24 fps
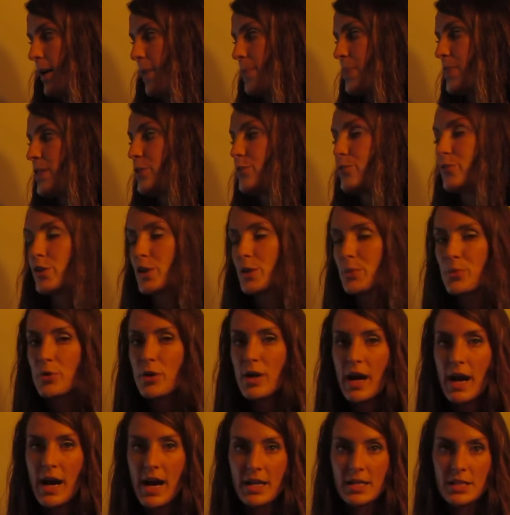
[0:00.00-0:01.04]
the verbal
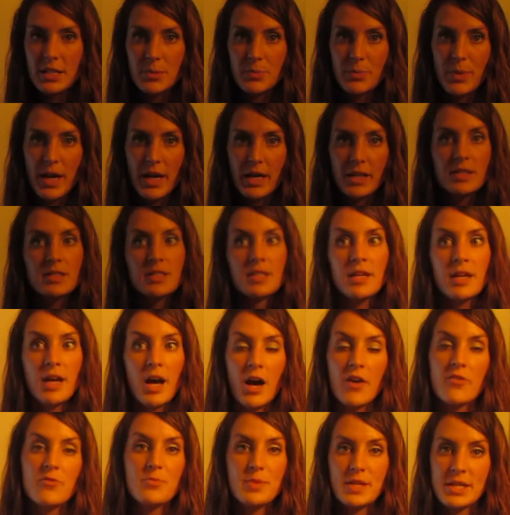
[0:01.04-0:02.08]
aspect
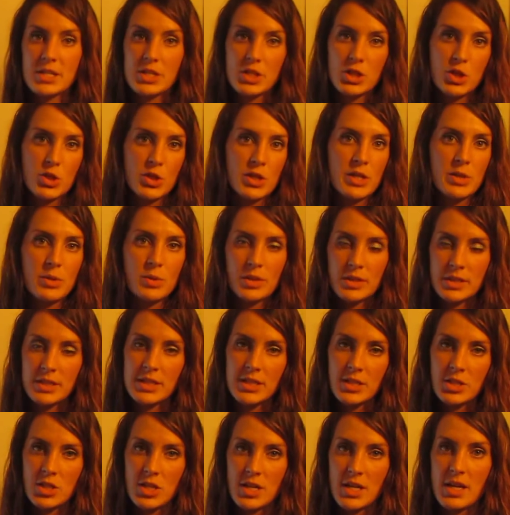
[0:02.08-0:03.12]
of ministry or
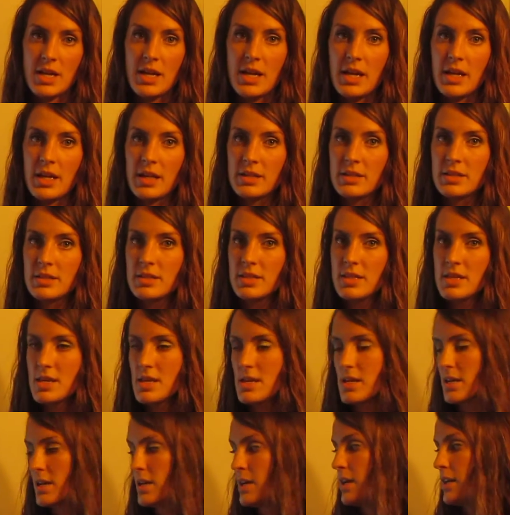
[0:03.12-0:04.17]
teaching and
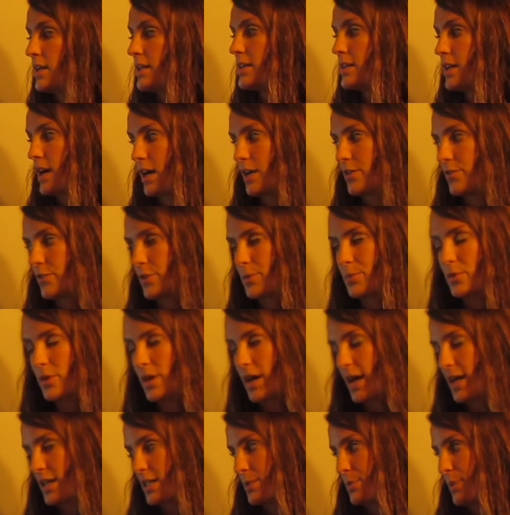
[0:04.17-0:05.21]
the nonverbal
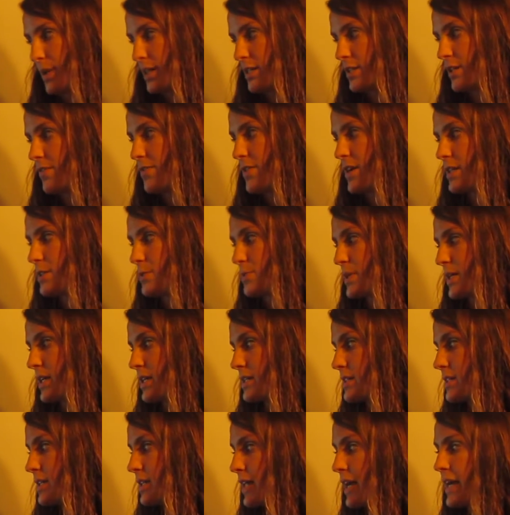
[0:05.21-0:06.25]
aspect of this,
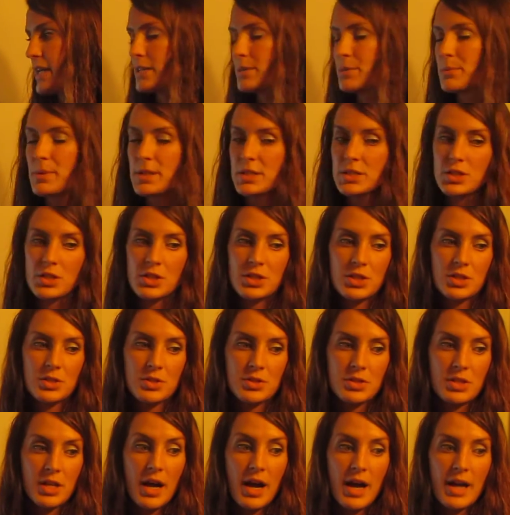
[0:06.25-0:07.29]
because the light in
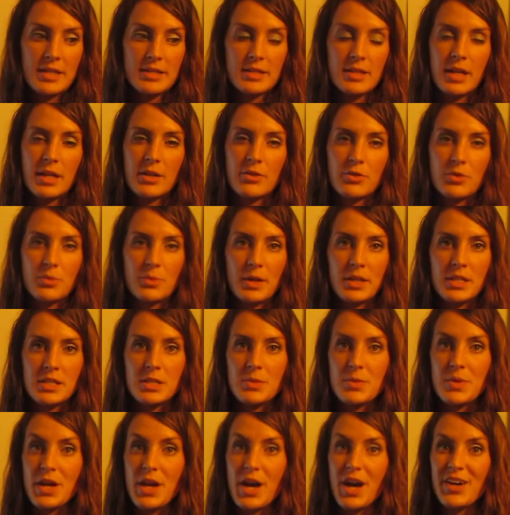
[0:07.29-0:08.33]
messenger's eyes kind of reminds
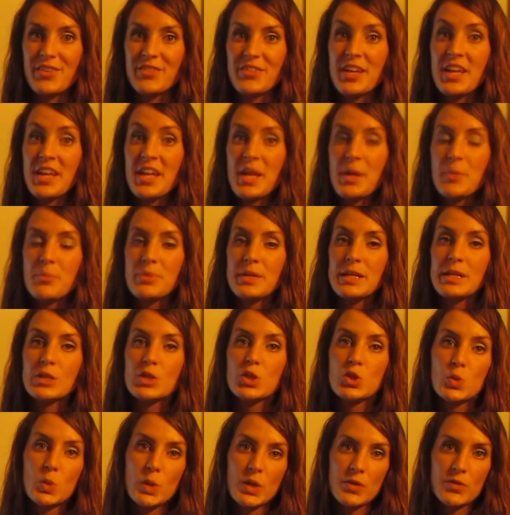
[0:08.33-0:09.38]
me of being
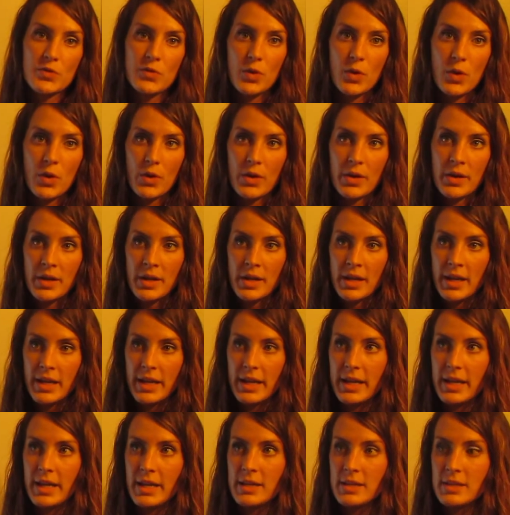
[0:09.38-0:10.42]
joyful
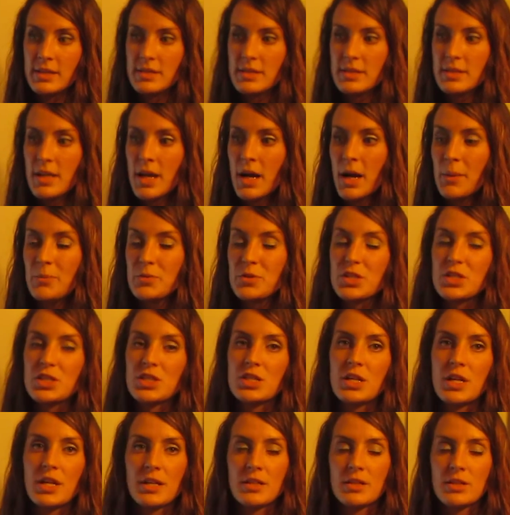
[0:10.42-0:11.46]
and just
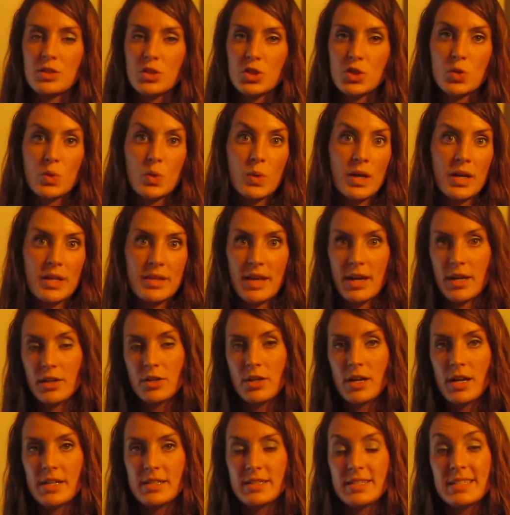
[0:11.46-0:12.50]
sharing the joy that
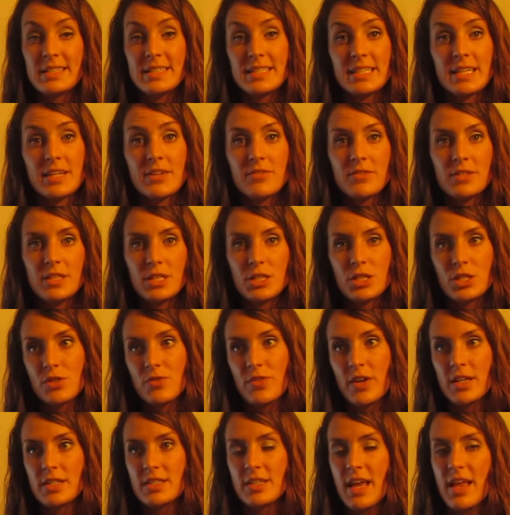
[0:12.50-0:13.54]
Christ has given each of
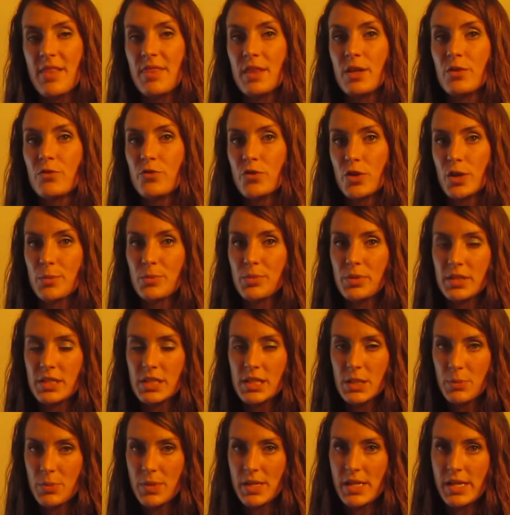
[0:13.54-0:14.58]
us, and then verbally
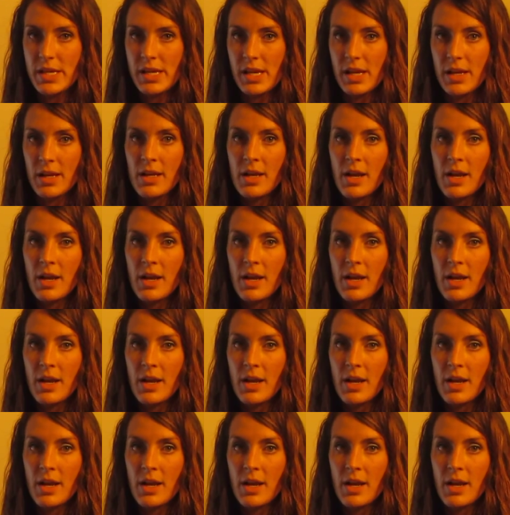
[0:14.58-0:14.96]
speaking